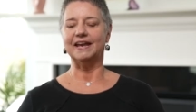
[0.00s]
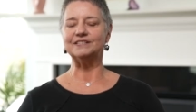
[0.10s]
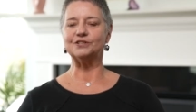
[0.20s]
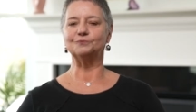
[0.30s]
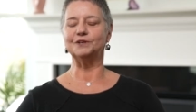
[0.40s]

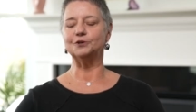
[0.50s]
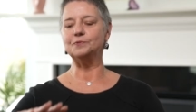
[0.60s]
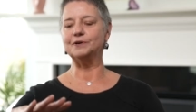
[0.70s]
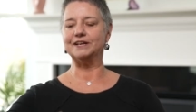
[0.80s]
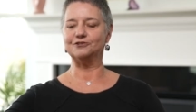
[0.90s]
It's a real
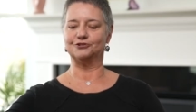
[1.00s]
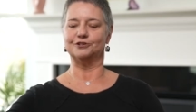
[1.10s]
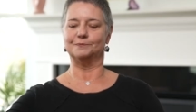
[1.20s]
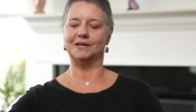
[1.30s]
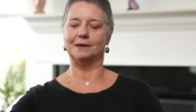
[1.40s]
pleasure
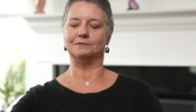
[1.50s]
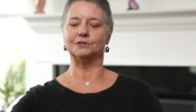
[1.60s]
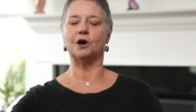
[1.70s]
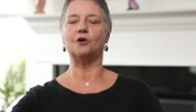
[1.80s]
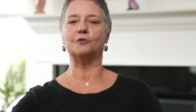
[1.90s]
to be able
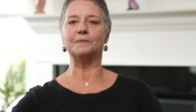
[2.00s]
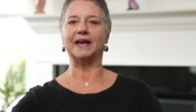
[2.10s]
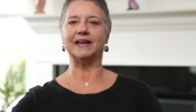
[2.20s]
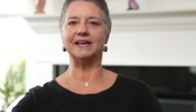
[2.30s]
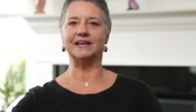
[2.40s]
to hold
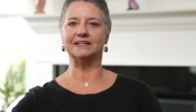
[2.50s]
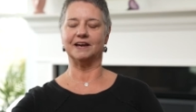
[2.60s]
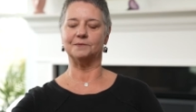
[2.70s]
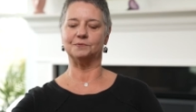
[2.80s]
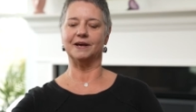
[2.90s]
my hand
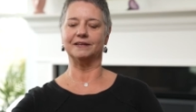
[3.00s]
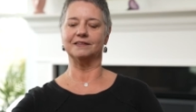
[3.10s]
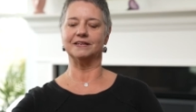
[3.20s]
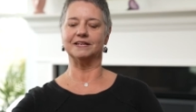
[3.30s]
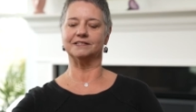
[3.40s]
up like
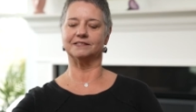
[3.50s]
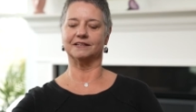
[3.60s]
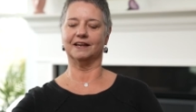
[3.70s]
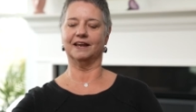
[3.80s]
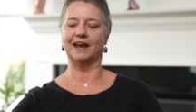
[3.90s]
this
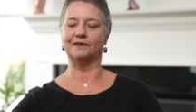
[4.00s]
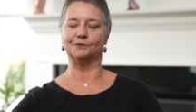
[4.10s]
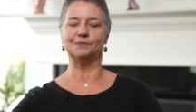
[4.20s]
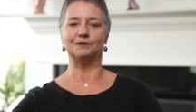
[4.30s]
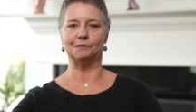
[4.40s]
and have
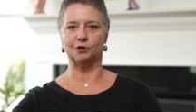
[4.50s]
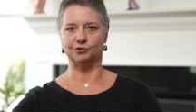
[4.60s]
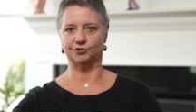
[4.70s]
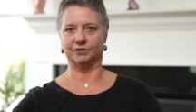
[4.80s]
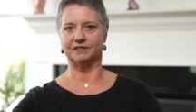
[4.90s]
it be
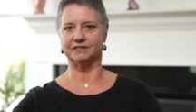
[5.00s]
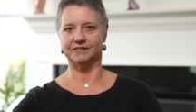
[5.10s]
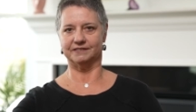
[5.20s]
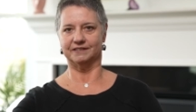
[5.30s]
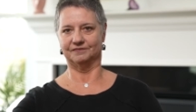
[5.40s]

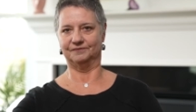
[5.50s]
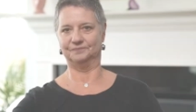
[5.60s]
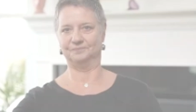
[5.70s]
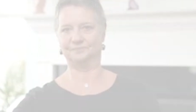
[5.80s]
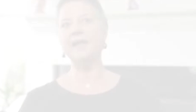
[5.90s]
motionless.
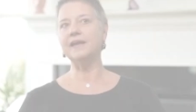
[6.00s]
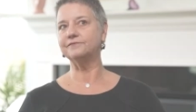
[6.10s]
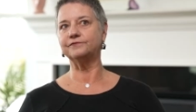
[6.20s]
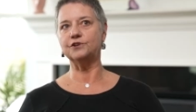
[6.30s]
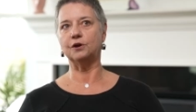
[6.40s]
I
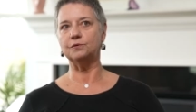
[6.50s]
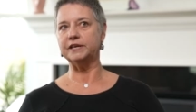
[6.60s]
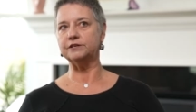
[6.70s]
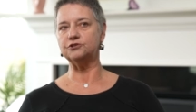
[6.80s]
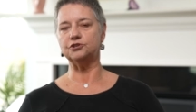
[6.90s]
have no
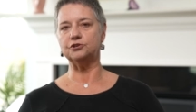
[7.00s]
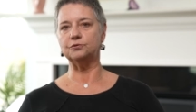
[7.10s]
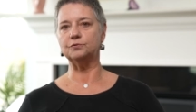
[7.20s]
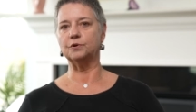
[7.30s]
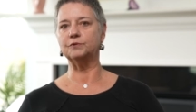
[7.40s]

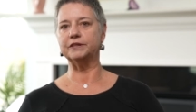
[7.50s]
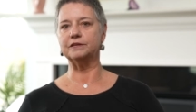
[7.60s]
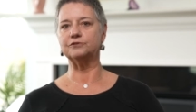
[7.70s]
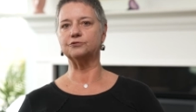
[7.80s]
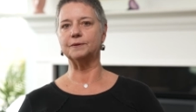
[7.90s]
issue with
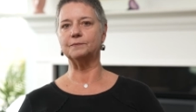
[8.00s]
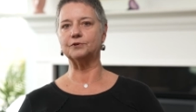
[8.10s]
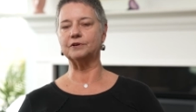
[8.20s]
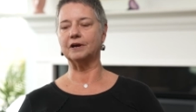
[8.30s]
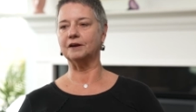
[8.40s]
the
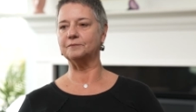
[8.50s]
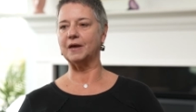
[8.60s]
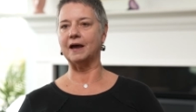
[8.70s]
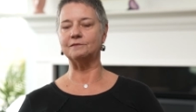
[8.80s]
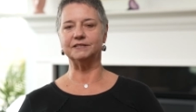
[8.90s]
tremor. Um,
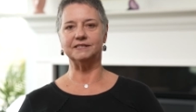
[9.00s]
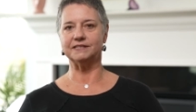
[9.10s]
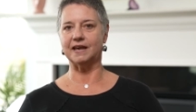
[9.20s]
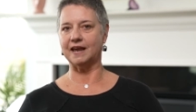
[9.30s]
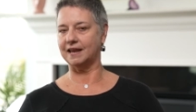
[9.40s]
I would
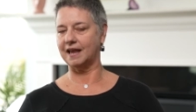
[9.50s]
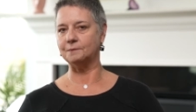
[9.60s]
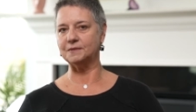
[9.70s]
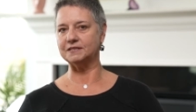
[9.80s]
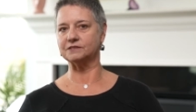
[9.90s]
say
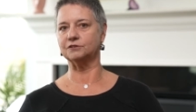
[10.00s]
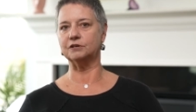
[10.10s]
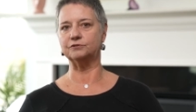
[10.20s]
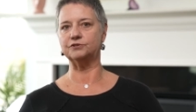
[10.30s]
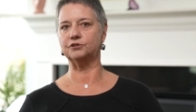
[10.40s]
I'm as
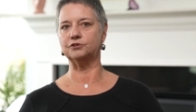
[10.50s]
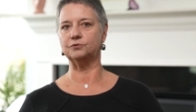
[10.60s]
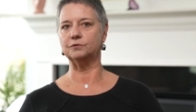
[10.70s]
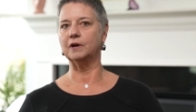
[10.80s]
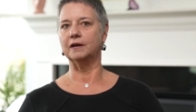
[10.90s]
close
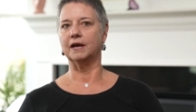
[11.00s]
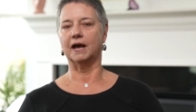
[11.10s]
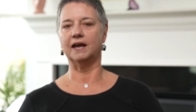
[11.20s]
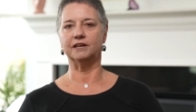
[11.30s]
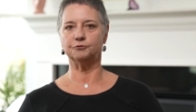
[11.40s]
to
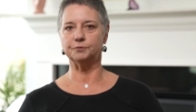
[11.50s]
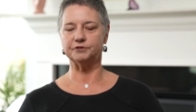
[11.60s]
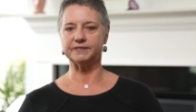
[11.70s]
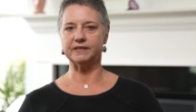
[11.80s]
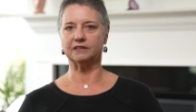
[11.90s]

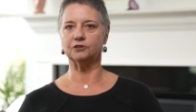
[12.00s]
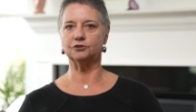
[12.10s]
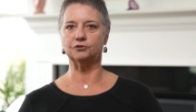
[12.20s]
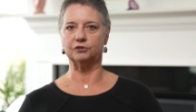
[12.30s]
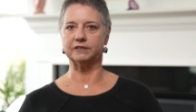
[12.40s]
100%
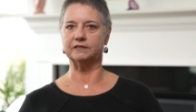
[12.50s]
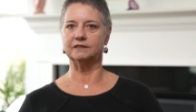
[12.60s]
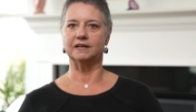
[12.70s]
cured